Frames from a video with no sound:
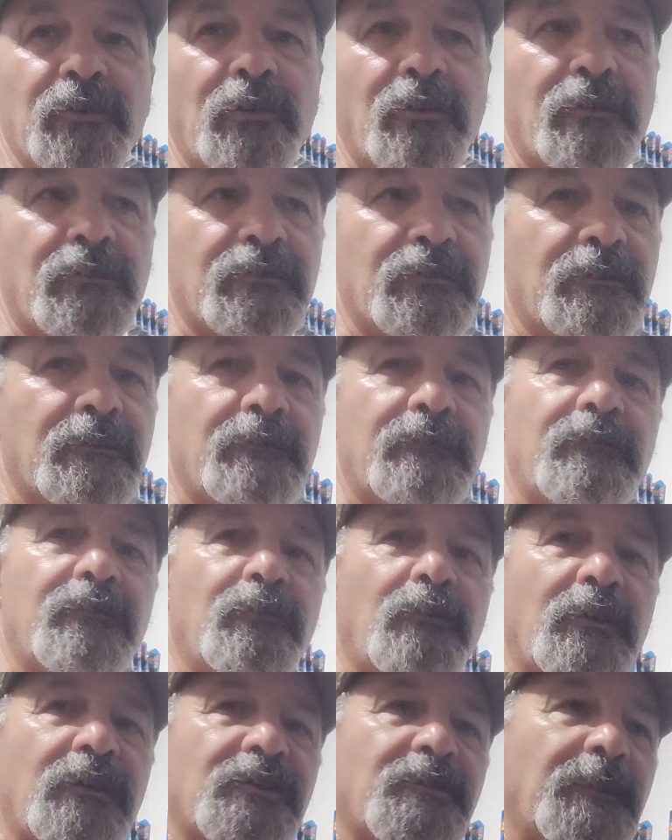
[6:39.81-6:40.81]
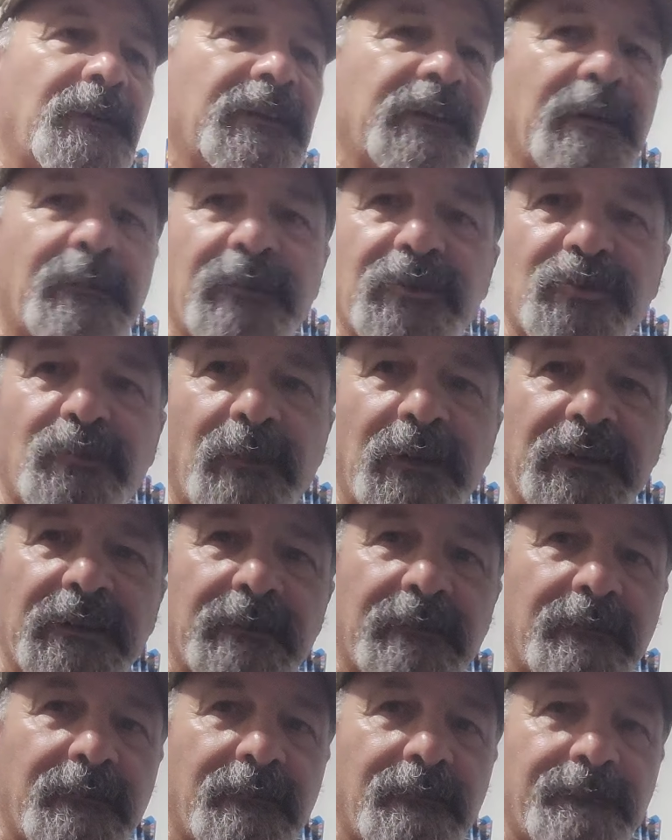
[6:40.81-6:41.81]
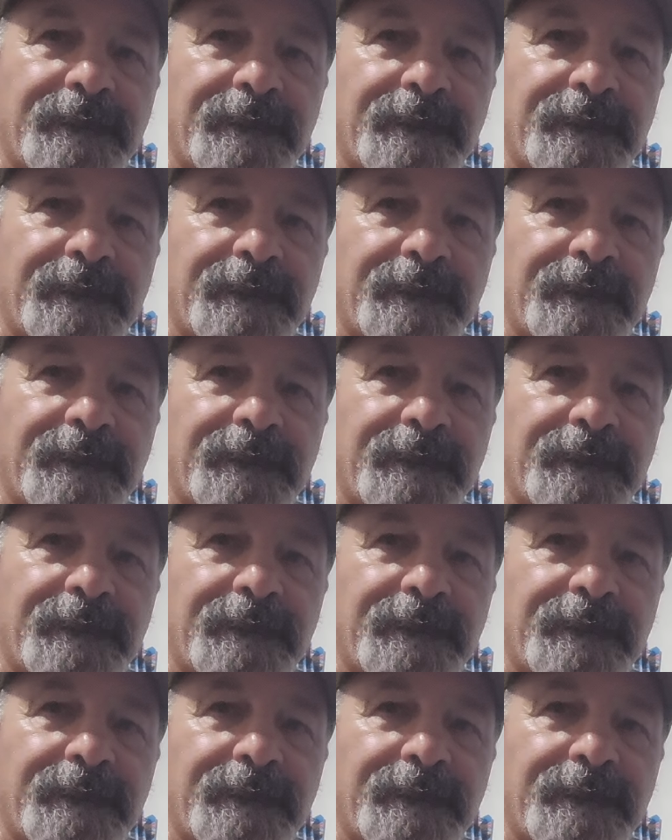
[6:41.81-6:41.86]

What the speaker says: You want to spend that much money,